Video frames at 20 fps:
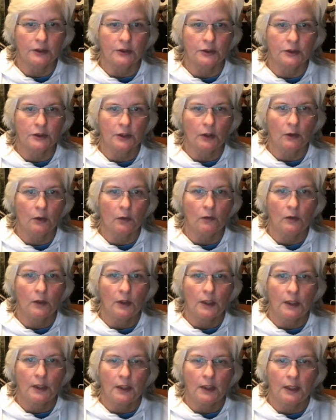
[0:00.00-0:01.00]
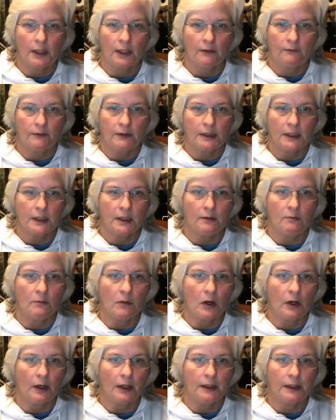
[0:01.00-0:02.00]
So everything in
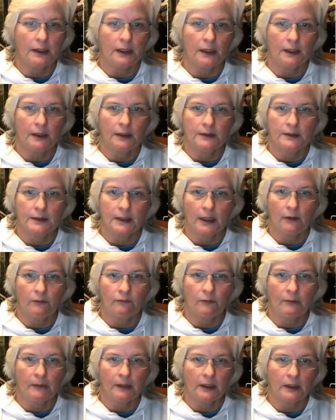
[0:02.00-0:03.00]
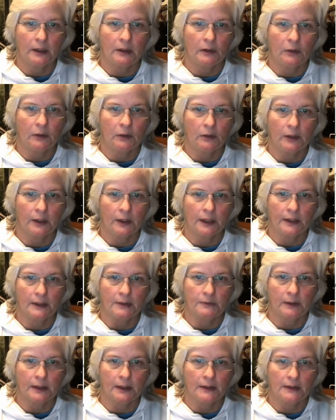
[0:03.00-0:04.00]
mine is alphabetically
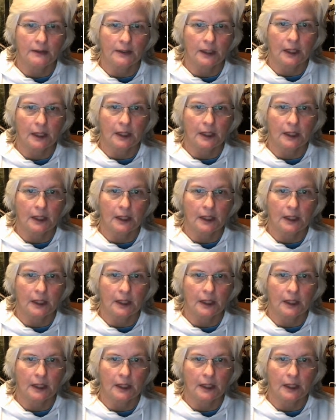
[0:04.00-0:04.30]
organized because